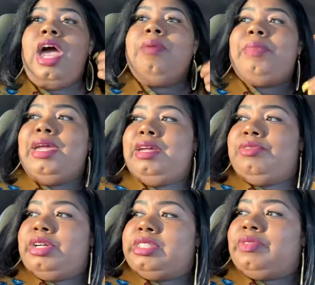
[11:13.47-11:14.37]
I
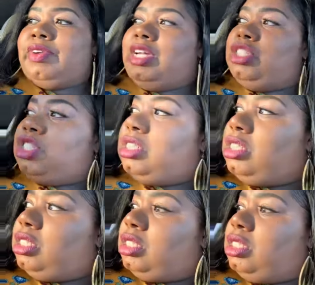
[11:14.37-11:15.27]
made
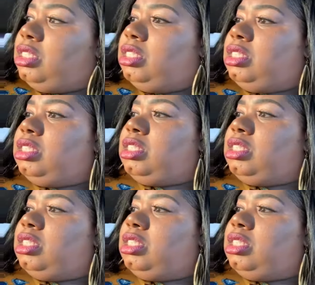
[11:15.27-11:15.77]
reservations.